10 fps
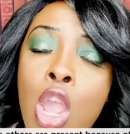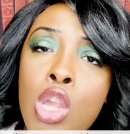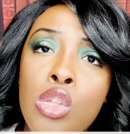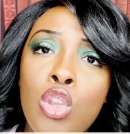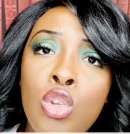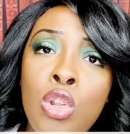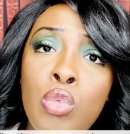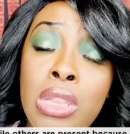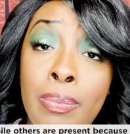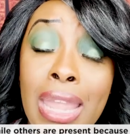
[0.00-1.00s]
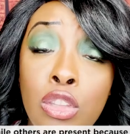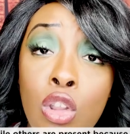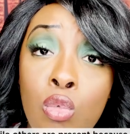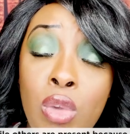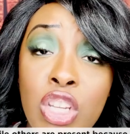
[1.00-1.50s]
So you're going to respect
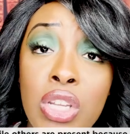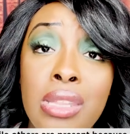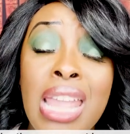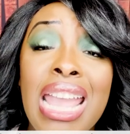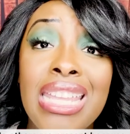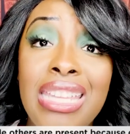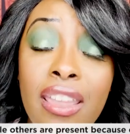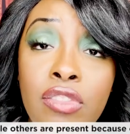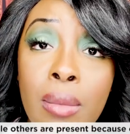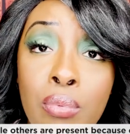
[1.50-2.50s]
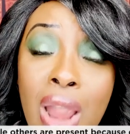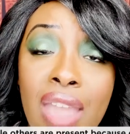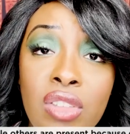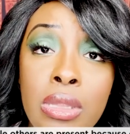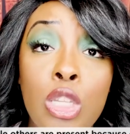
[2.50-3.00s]
their wishes, give them
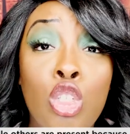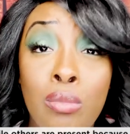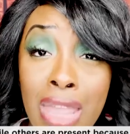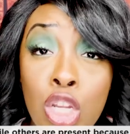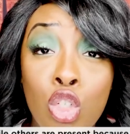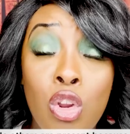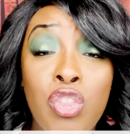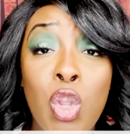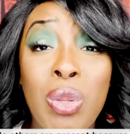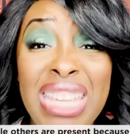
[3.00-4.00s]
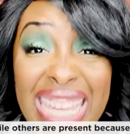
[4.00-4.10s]
privacy to make sure they're